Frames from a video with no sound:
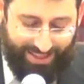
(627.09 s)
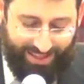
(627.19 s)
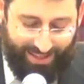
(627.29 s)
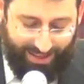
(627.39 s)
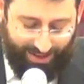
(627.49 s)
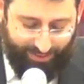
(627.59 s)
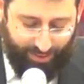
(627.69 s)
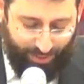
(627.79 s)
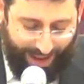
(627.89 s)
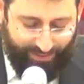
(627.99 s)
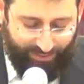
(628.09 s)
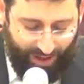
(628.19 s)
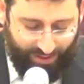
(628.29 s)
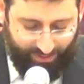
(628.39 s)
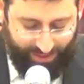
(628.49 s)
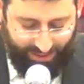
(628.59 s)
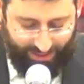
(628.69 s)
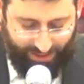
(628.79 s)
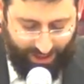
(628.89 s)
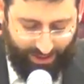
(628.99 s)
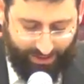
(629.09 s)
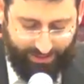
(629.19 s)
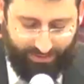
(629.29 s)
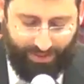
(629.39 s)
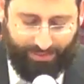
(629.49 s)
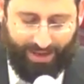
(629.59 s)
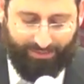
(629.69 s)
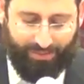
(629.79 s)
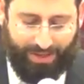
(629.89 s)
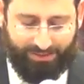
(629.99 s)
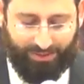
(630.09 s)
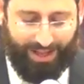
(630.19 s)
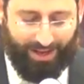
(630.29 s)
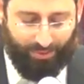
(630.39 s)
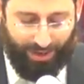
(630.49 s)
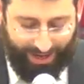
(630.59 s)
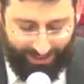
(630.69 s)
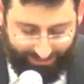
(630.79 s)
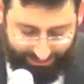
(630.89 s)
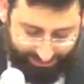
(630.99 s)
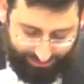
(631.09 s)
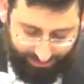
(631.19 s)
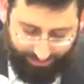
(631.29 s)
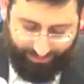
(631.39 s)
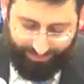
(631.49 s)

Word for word: The grandfather of the Chida, Rabbi Avraham Azulai, writes